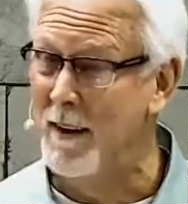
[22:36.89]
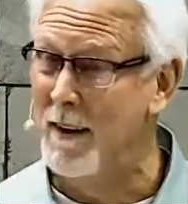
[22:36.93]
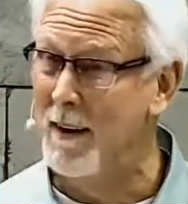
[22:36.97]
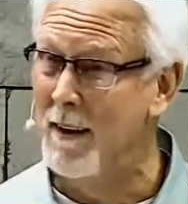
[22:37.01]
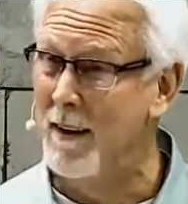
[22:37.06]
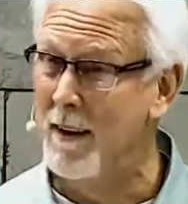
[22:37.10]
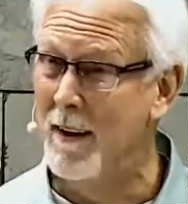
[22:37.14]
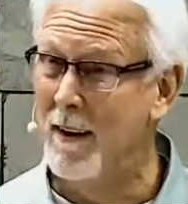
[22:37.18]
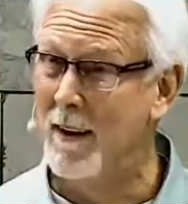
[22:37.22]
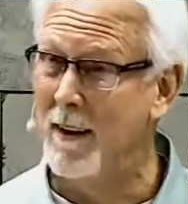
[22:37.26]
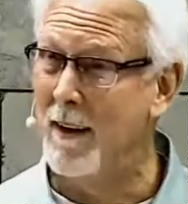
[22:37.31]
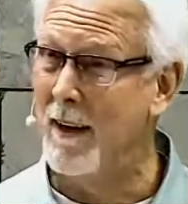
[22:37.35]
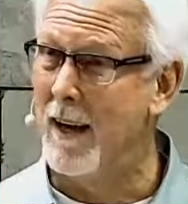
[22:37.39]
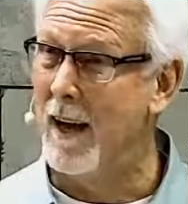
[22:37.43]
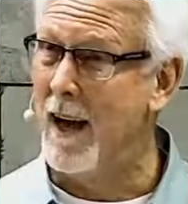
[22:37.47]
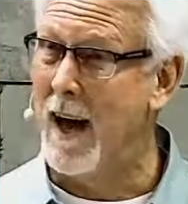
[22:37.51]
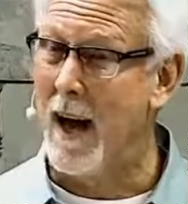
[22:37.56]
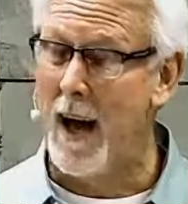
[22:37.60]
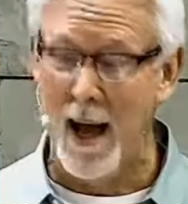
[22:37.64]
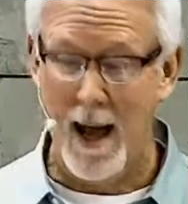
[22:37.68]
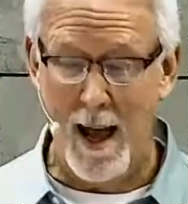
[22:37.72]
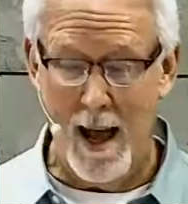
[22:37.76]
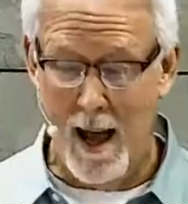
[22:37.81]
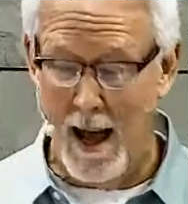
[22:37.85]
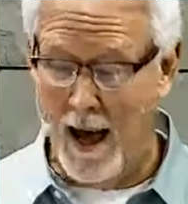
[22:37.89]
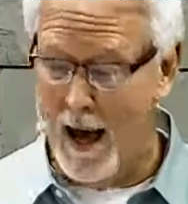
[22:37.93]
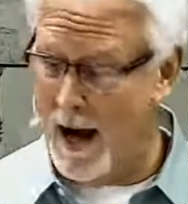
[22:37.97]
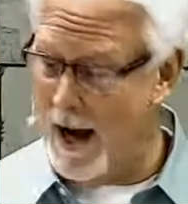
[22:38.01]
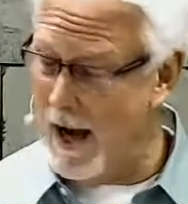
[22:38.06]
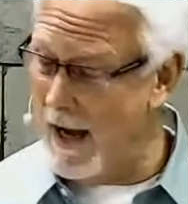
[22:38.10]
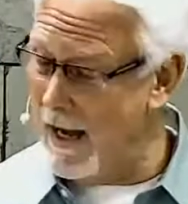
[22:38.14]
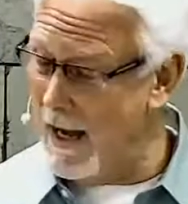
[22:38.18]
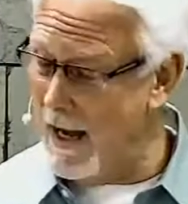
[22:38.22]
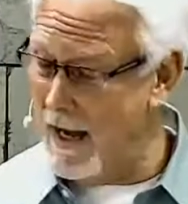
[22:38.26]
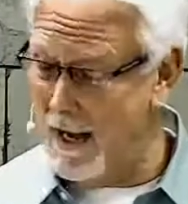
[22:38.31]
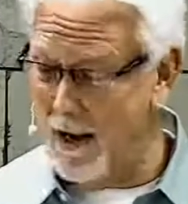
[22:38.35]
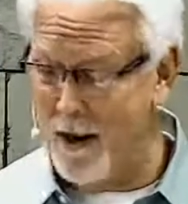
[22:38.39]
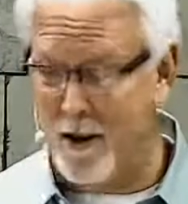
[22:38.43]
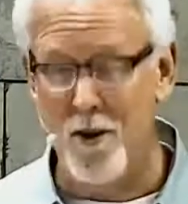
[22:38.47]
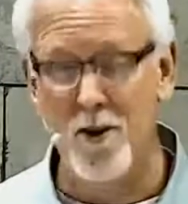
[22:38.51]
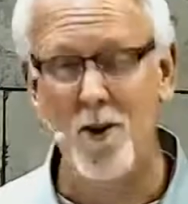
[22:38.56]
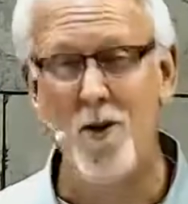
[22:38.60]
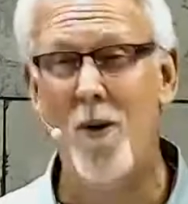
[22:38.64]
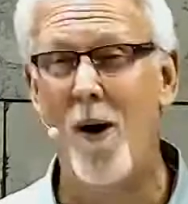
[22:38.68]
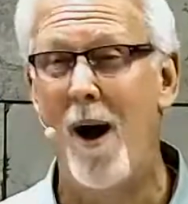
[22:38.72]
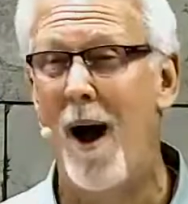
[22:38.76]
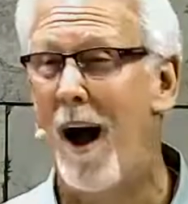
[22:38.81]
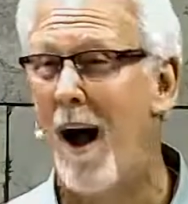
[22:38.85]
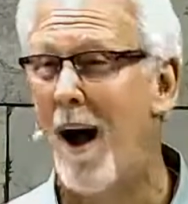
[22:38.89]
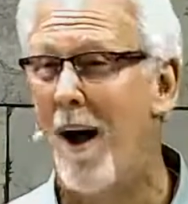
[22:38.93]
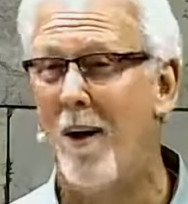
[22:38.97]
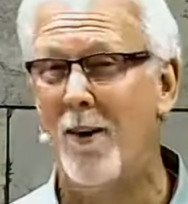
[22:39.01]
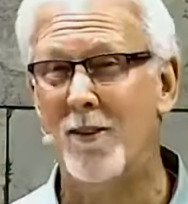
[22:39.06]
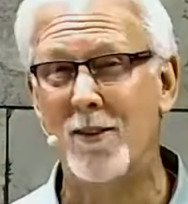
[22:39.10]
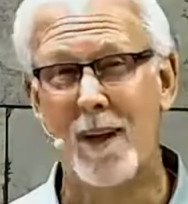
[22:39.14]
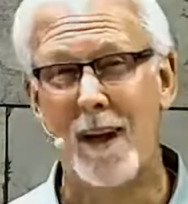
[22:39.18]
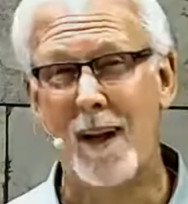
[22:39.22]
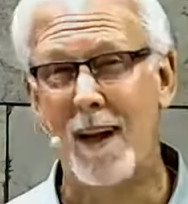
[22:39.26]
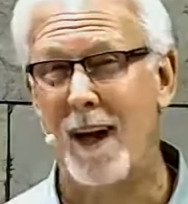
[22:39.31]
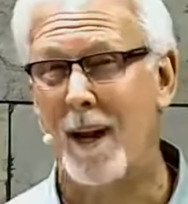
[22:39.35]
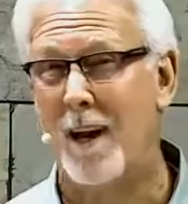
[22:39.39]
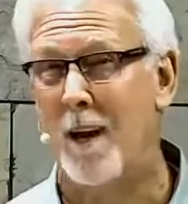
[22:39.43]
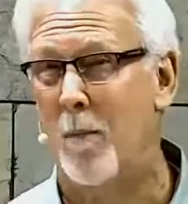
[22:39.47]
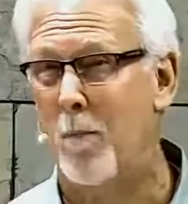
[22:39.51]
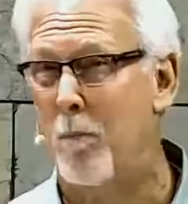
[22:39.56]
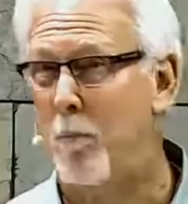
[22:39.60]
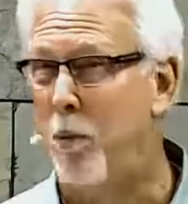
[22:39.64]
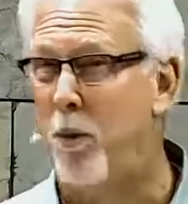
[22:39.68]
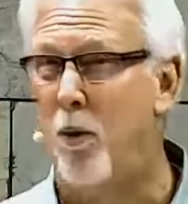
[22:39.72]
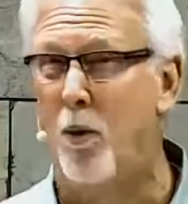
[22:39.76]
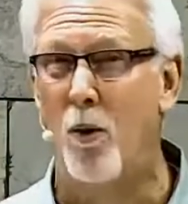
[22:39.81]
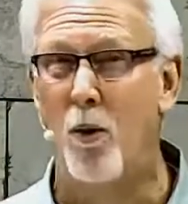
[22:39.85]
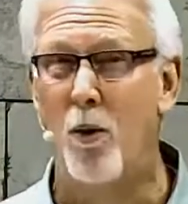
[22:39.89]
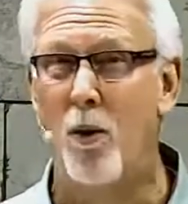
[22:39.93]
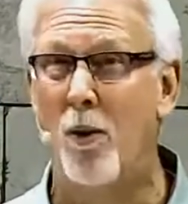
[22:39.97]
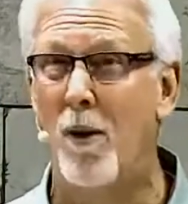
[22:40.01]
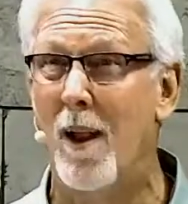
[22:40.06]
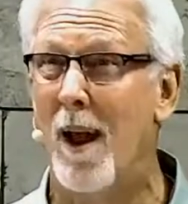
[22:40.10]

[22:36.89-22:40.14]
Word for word: Okay, I, I got a new house. I got a pool.